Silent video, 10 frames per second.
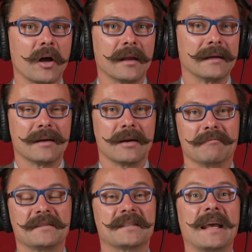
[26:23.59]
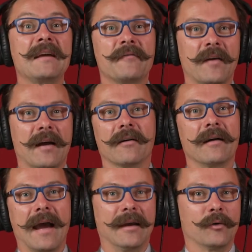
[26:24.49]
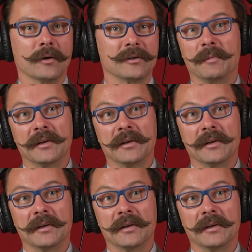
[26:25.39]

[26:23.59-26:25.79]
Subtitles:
call it, safe or